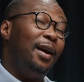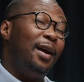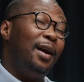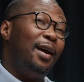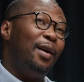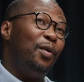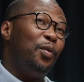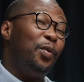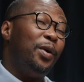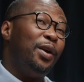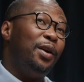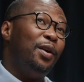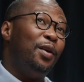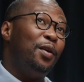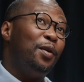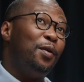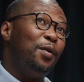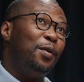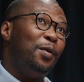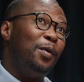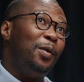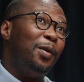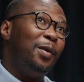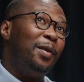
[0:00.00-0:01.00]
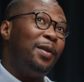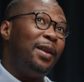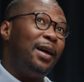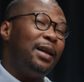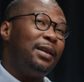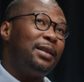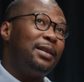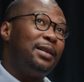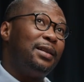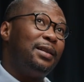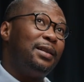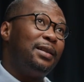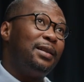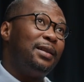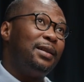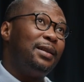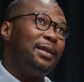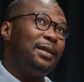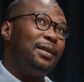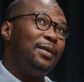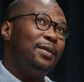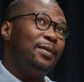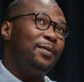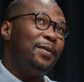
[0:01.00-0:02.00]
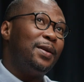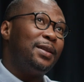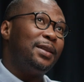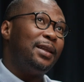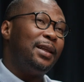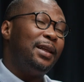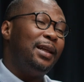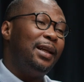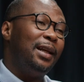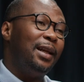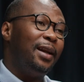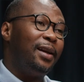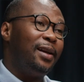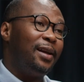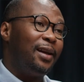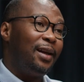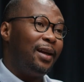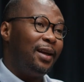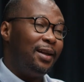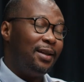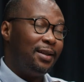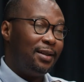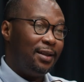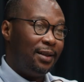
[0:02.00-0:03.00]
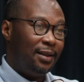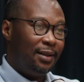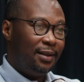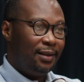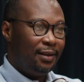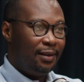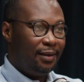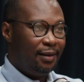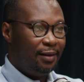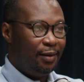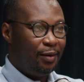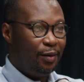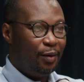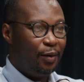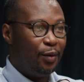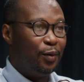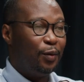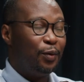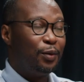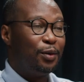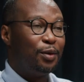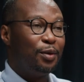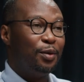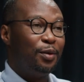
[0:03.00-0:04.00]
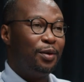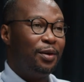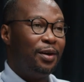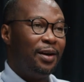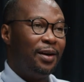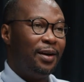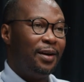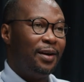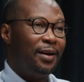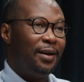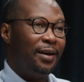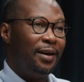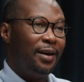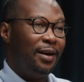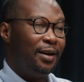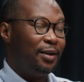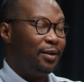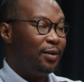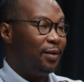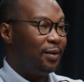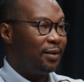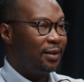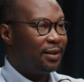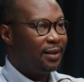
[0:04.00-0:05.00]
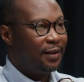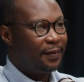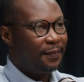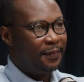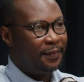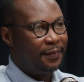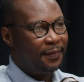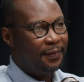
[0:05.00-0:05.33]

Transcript: We know that, was it Hillary Clinton who took her shot?